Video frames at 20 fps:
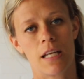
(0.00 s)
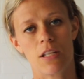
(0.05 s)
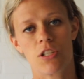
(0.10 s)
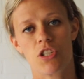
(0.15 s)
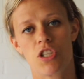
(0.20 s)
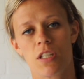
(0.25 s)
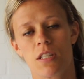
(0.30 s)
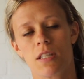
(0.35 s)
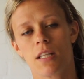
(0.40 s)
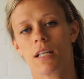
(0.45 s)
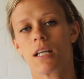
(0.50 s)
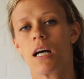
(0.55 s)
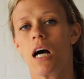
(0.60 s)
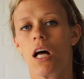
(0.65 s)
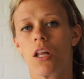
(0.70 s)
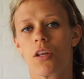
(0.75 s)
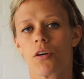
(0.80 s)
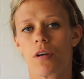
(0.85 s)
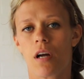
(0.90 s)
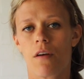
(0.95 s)
It's just the
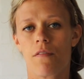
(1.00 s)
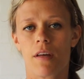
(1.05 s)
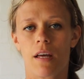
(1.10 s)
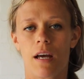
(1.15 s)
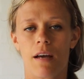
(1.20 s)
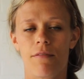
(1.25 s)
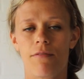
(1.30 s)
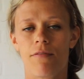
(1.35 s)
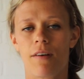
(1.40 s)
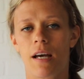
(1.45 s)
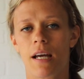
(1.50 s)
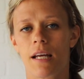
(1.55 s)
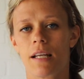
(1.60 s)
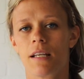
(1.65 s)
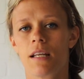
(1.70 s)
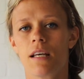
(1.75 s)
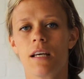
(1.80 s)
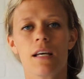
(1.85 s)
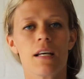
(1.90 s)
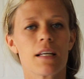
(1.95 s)
color of it. I find
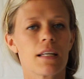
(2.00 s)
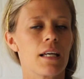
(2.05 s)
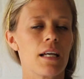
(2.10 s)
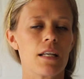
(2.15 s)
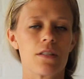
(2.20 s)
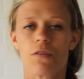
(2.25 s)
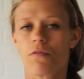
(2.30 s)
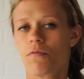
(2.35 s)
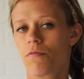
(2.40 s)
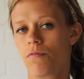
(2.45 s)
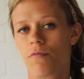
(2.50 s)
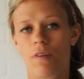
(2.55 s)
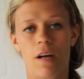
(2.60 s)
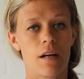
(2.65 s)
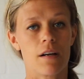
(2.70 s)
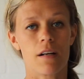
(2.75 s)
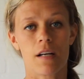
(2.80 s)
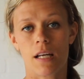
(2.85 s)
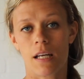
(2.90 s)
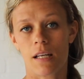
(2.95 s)
kids are
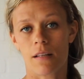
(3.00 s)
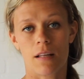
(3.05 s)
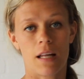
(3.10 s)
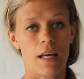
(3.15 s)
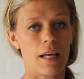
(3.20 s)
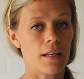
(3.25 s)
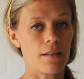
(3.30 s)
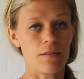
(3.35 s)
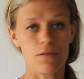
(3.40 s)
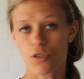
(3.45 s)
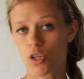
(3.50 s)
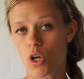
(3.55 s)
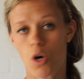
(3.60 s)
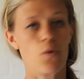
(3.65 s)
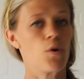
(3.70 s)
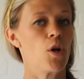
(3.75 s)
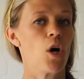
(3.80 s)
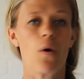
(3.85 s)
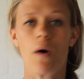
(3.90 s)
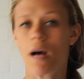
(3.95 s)
very like,
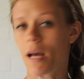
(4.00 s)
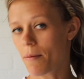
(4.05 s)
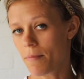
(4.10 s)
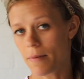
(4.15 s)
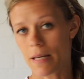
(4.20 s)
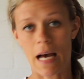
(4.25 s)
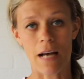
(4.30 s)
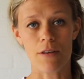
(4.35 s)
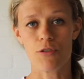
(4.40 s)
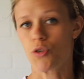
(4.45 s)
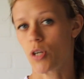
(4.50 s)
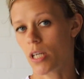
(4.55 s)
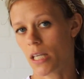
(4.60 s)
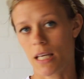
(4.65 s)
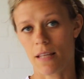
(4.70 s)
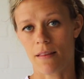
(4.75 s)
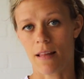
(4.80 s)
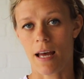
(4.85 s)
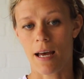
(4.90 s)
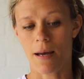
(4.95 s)
no, I am not drinking
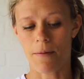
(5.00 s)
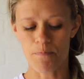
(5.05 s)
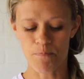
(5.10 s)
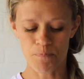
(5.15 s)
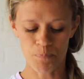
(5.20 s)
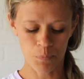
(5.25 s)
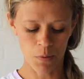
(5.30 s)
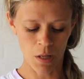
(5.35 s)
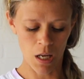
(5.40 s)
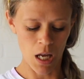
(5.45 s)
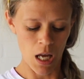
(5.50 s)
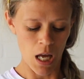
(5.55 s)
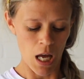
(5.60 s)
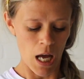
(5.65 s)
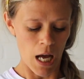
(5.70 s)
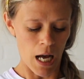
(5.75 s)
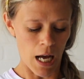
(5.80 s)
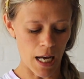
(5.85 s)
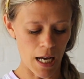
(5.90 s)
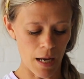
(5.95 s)

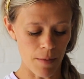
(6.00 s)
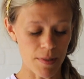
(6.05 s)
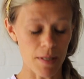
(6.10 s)
that.